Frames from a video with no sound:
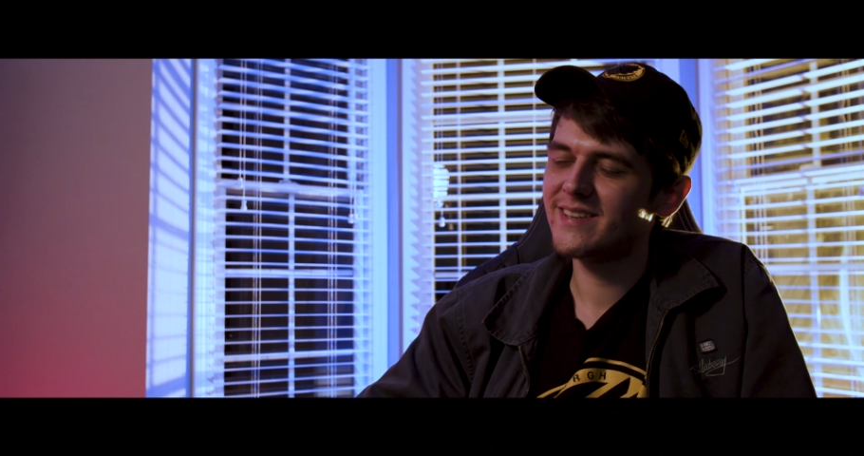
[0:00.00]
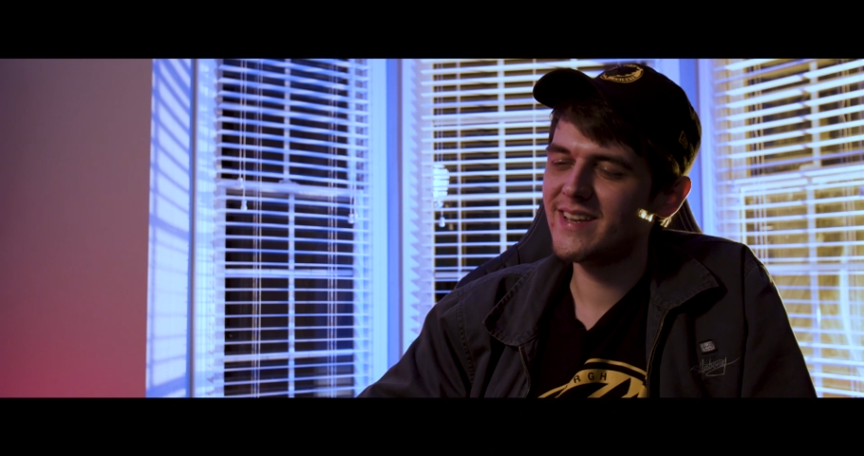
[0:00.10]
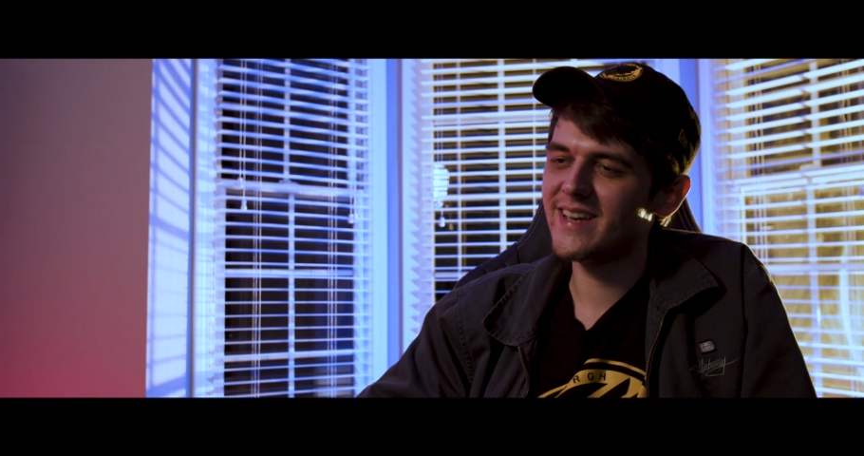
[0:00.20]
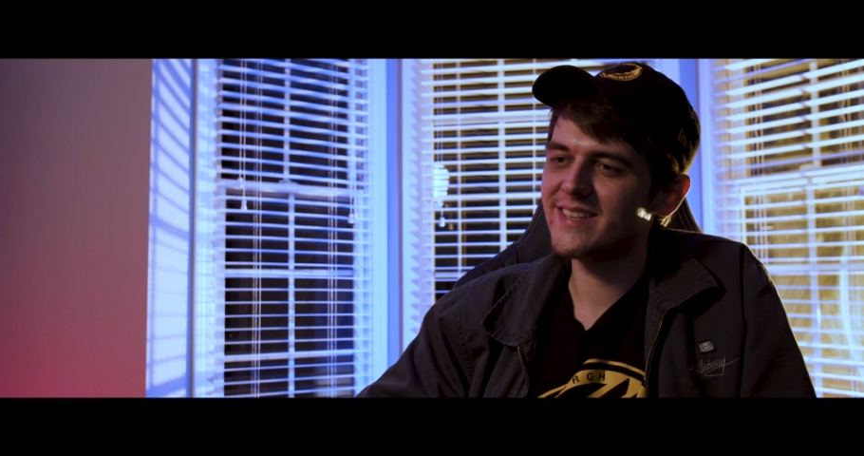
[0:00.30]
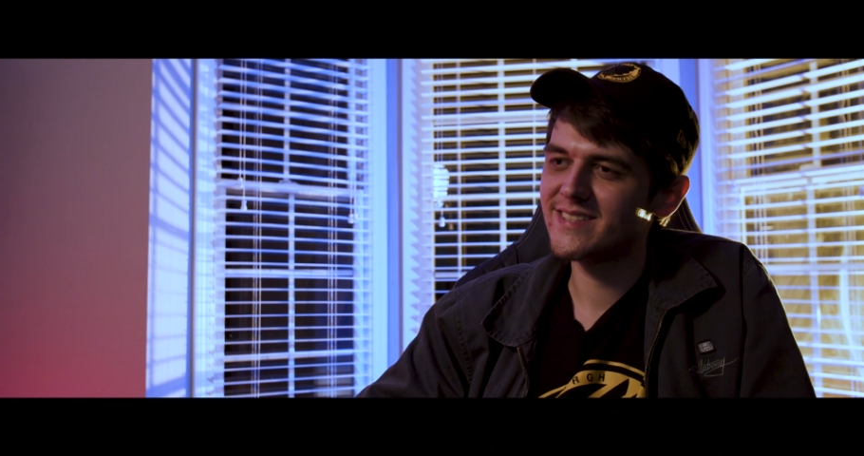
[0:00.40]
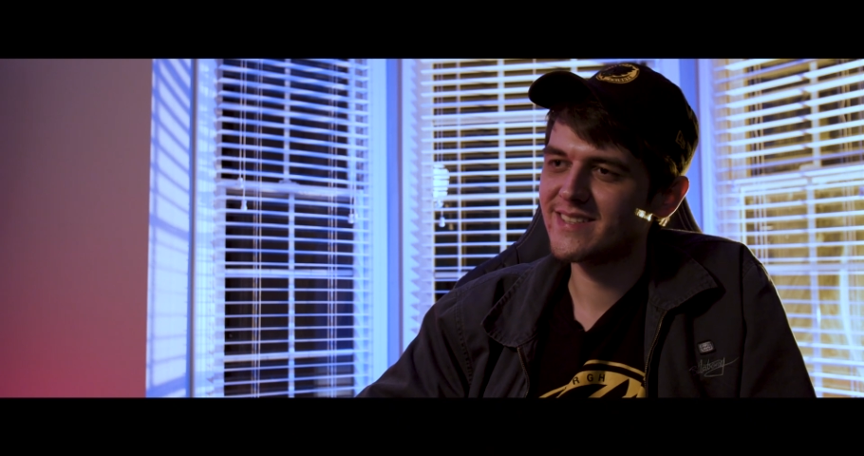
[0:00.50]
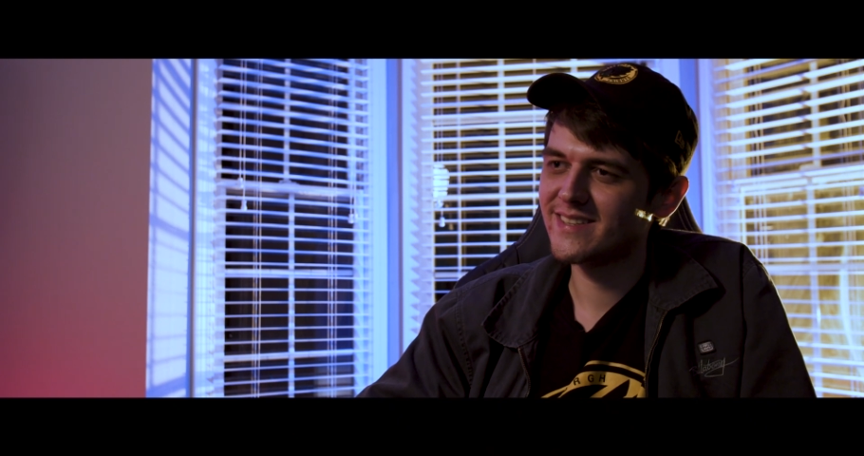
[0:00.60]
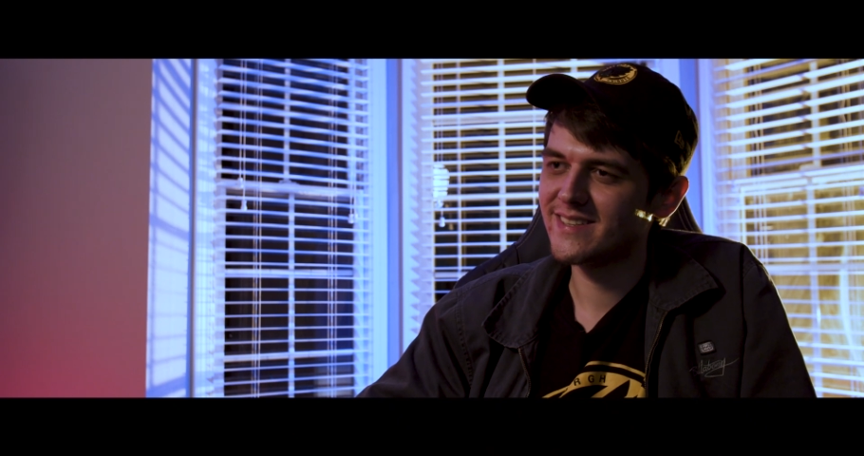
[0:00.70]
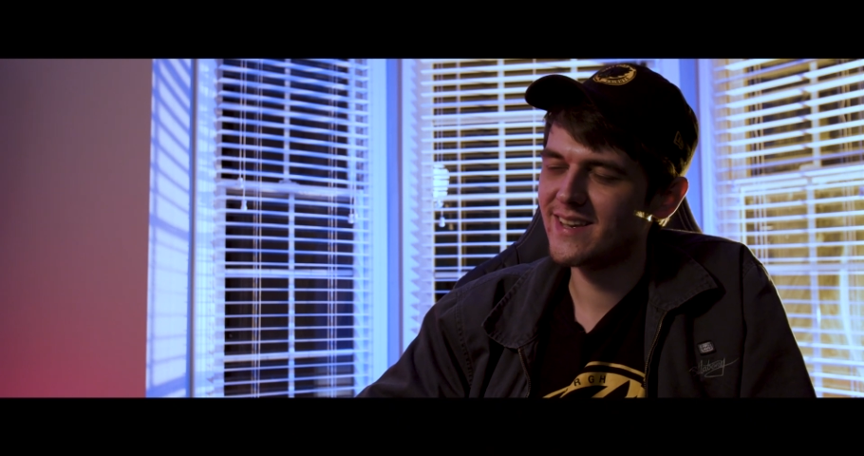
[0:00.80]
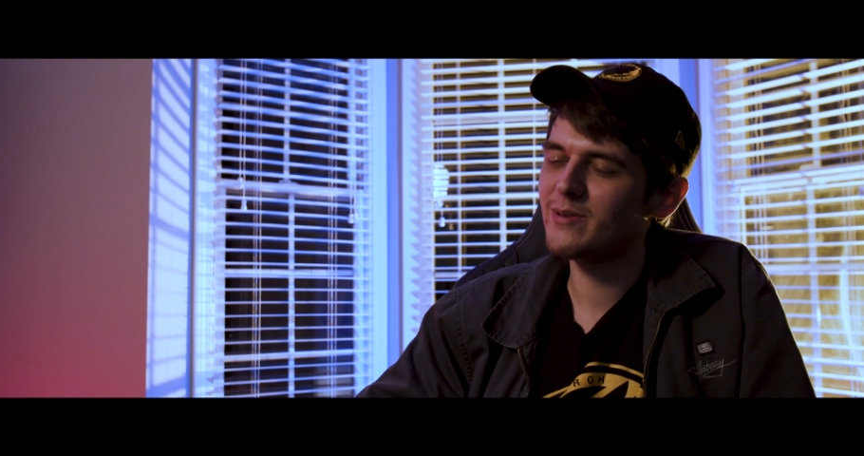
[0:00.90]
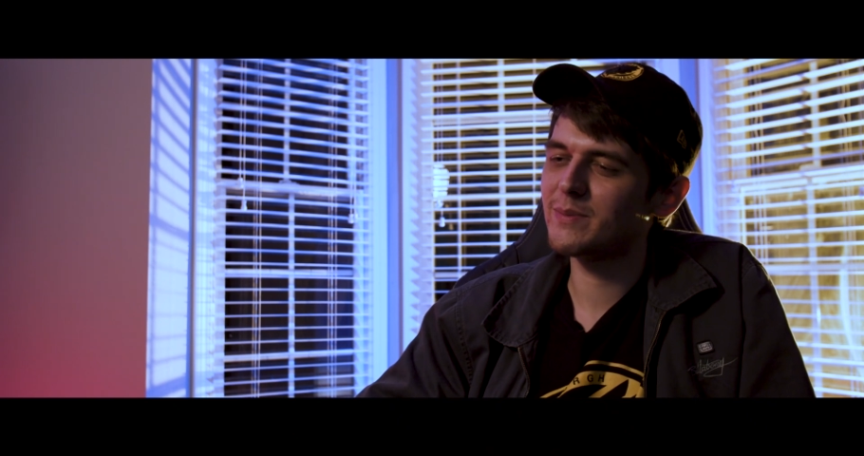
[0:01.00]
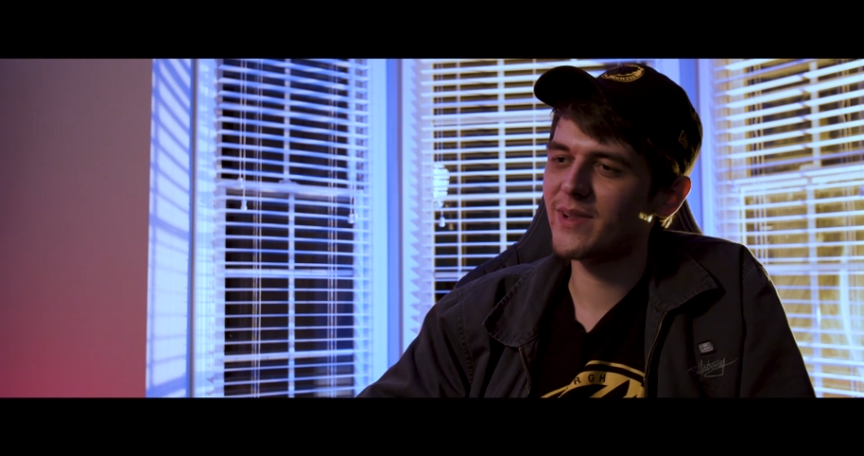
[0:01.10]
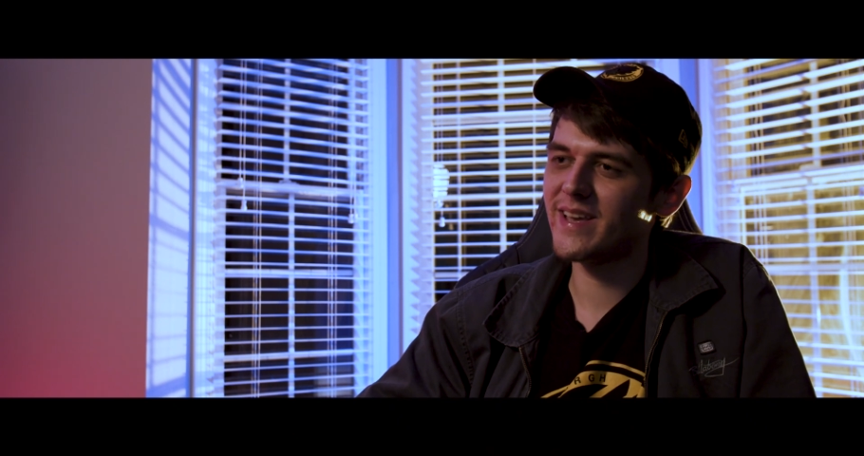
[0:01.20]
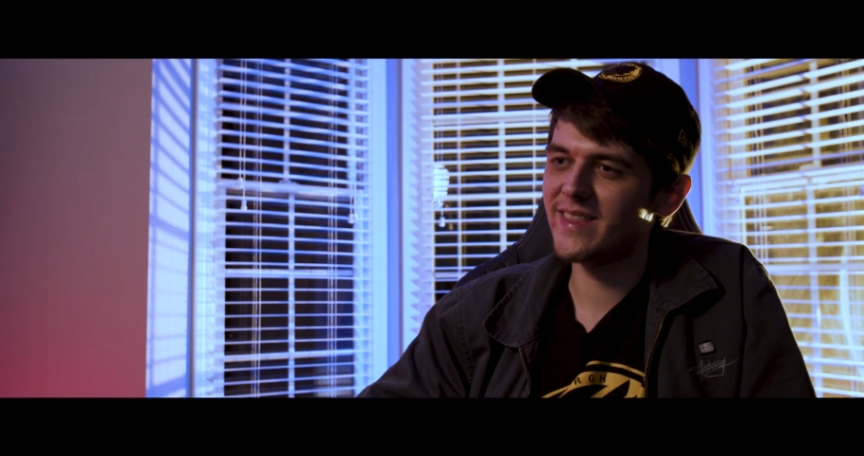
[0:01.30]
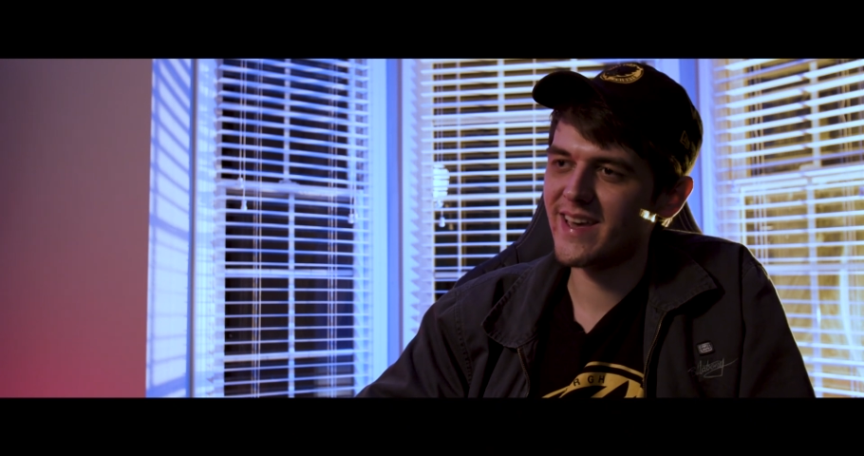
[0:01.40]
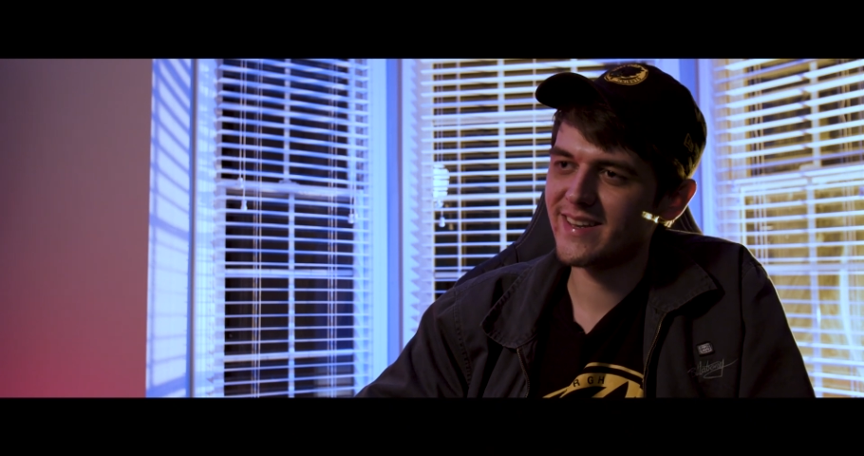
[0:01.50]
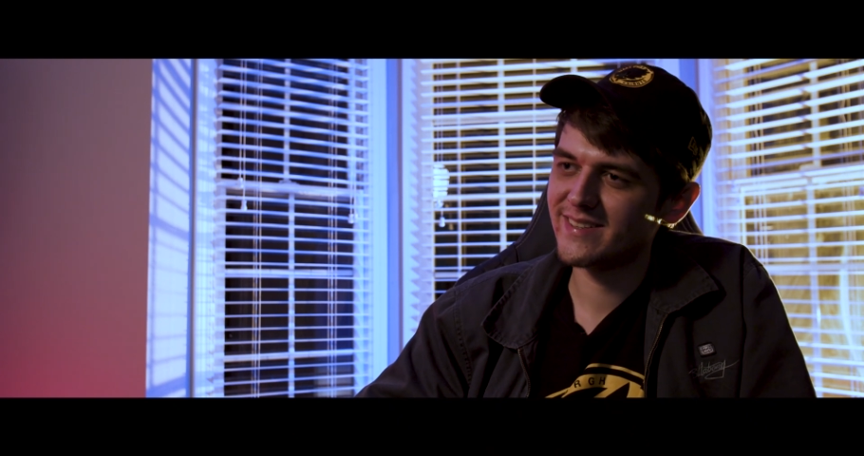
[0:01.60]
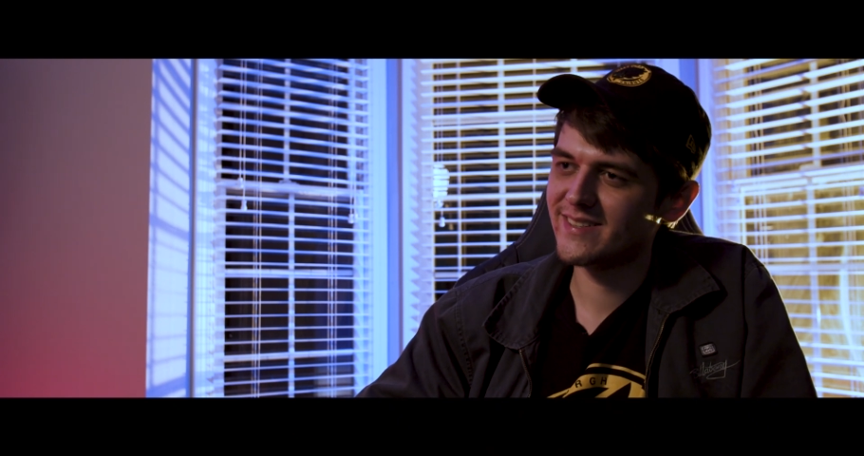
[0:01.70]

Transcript: nice, I want to play that.